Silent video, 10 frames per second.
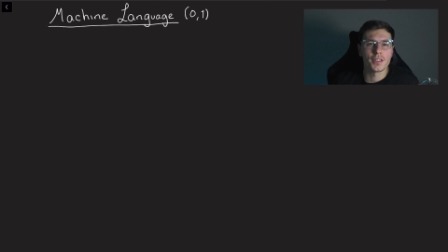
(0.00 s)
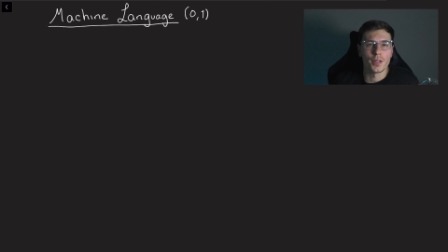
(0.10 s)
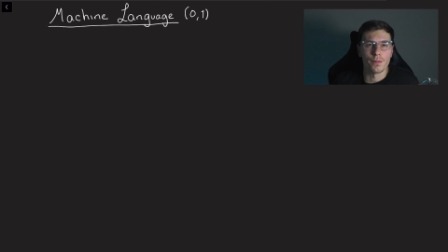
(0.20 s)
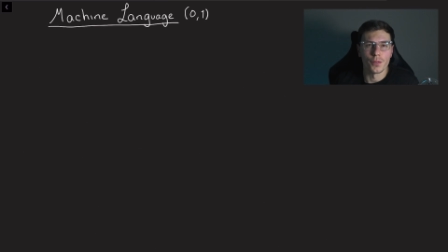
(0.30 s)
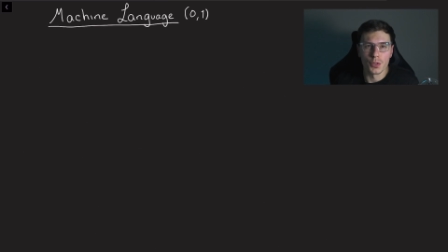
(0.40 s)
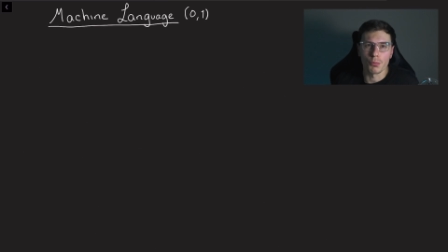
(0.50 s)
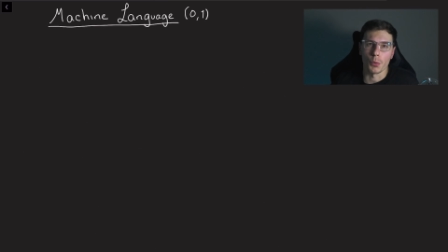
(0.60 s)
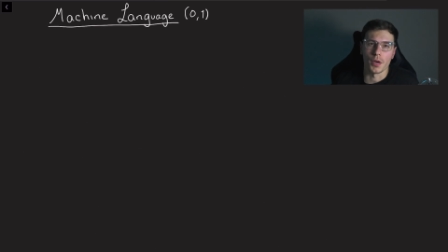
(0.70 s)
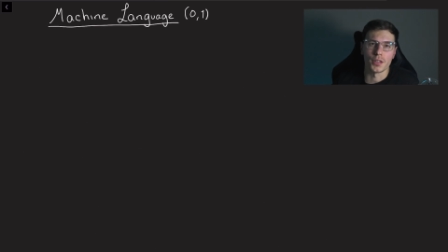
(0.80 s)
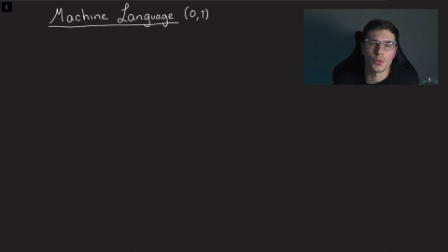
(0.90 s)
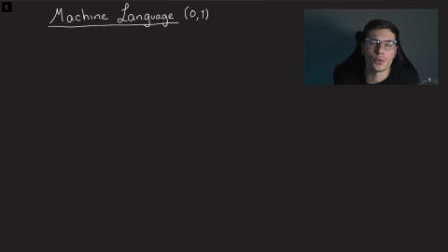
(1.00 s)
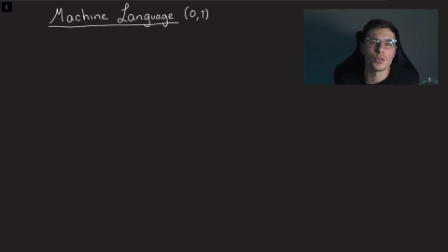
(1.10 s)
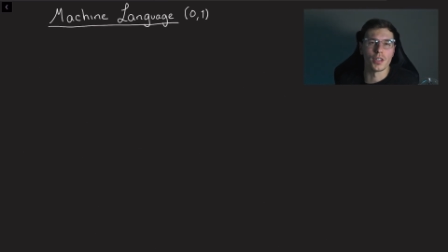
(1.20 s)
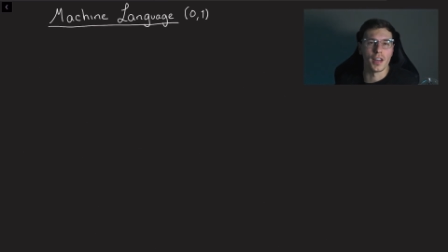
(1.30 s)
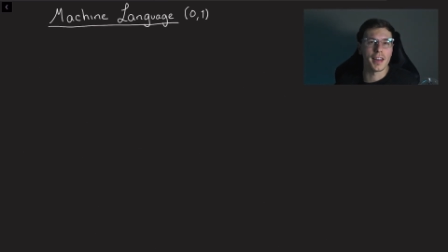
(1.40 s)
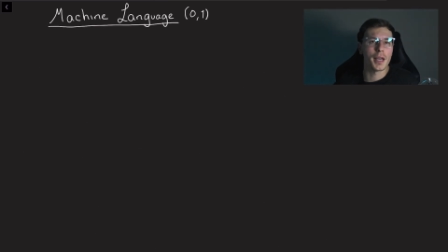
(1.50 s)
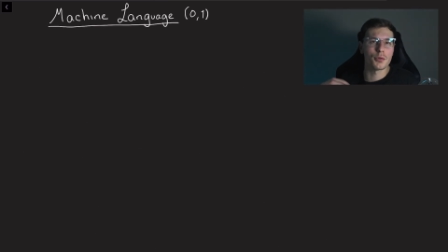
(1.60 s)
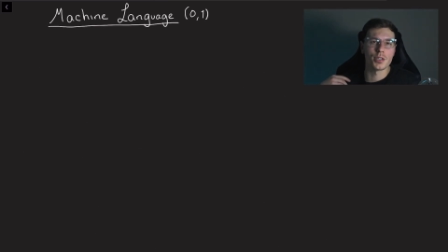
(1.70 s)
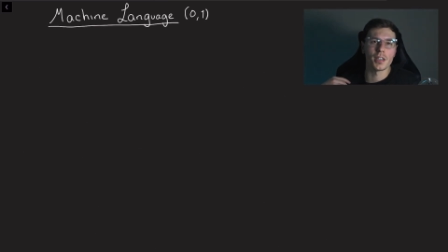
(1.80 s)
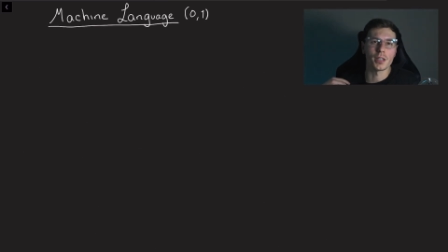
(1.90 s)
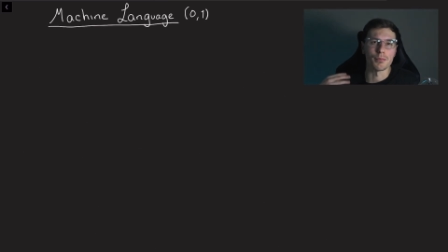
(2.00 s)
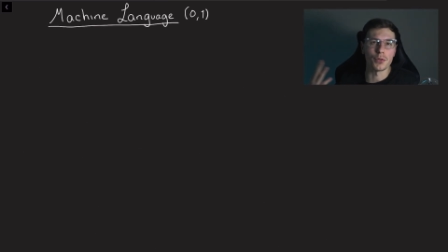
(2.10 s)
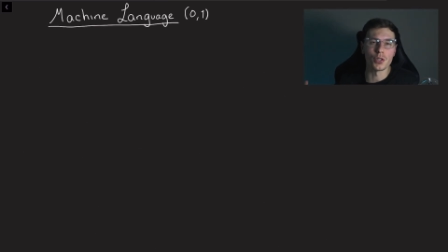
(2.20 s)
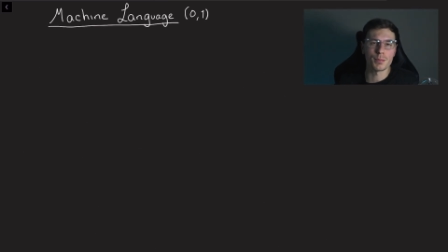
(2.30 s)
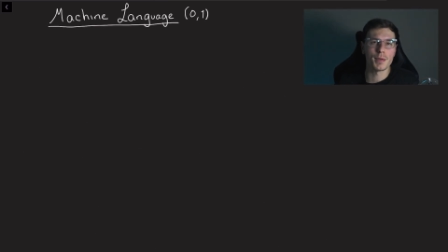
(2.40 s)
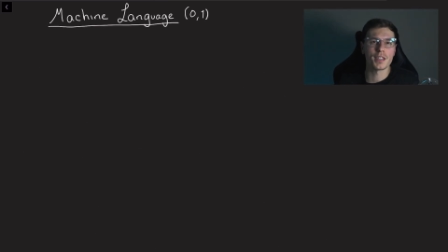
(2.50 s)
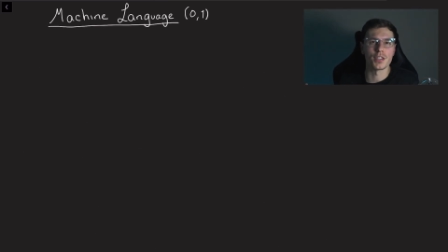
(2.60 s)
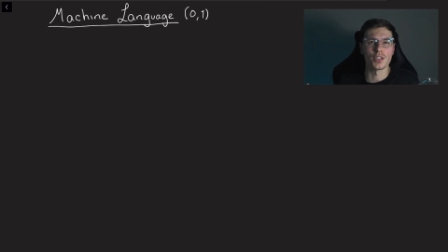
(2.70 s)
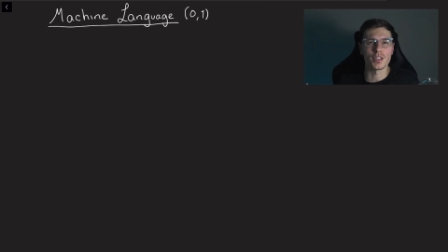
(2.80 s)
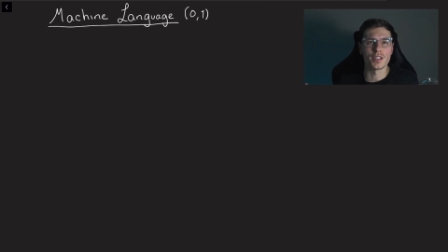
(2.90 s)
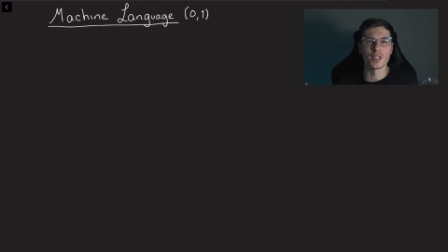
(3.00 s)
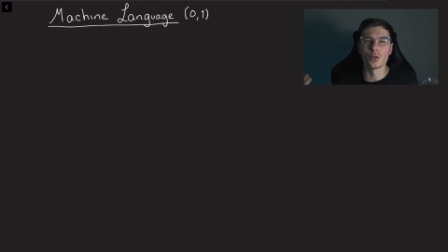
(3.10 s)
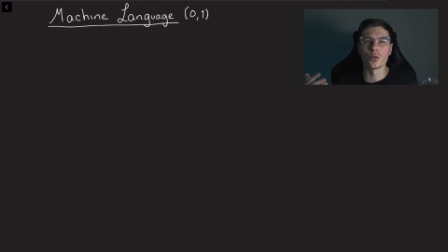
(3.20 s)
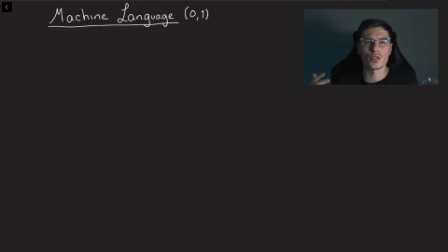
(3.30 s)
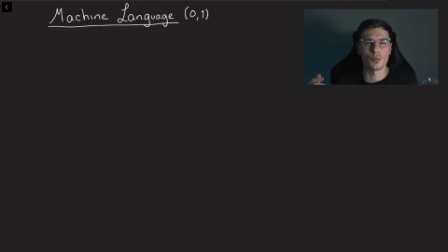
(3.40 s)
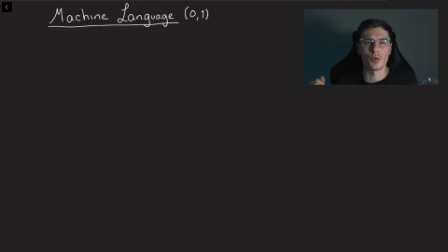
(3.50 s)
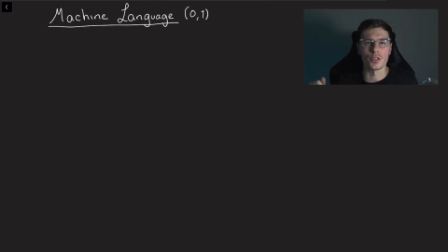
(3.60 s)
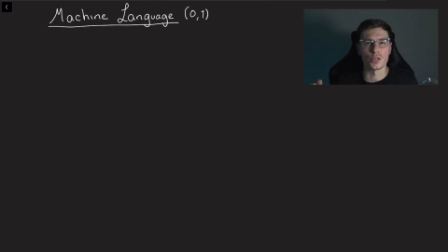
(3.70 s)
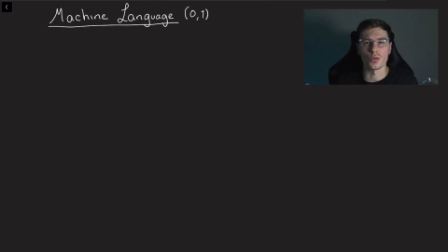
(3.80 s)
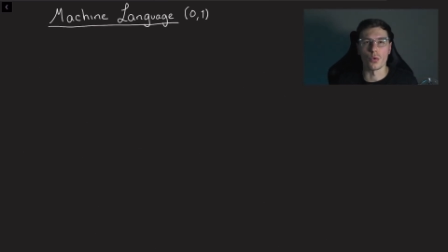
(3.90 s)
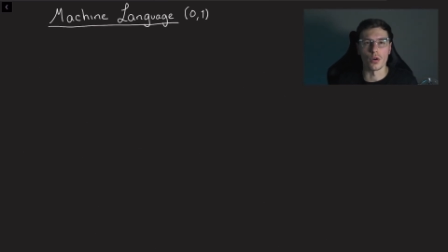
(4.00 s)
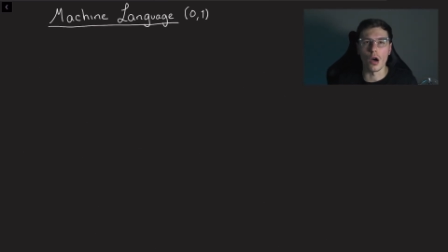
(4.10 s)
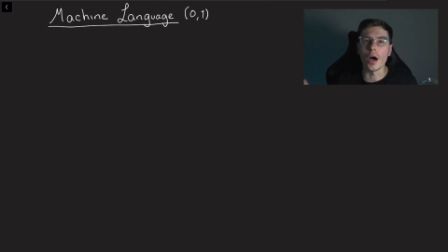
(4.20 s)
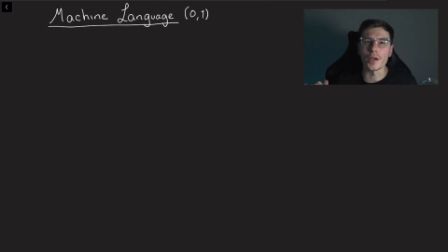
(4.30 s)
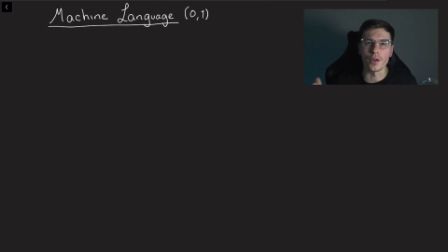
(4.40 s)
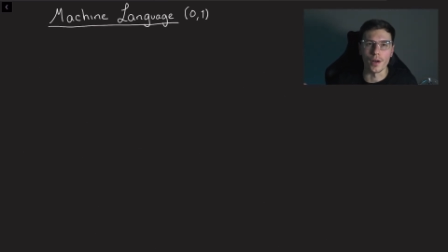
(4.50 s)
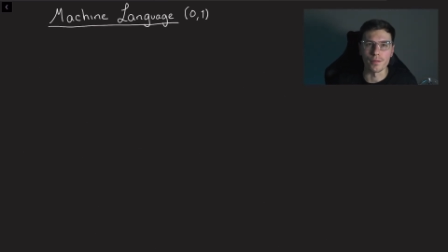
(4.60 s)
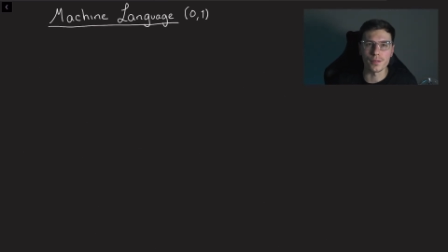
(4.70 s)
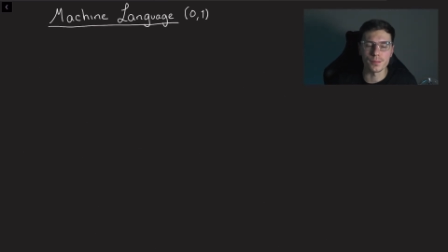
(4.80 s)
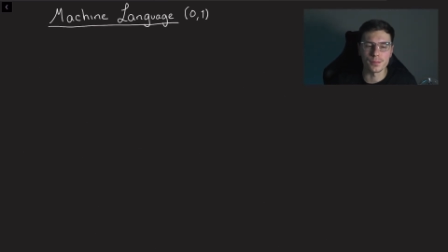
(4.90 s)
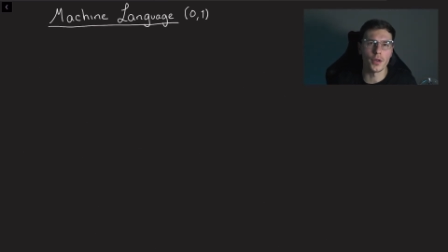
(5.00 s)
get back to the first point when I told you the language that a computer speaks is just zeros and ones or on and off.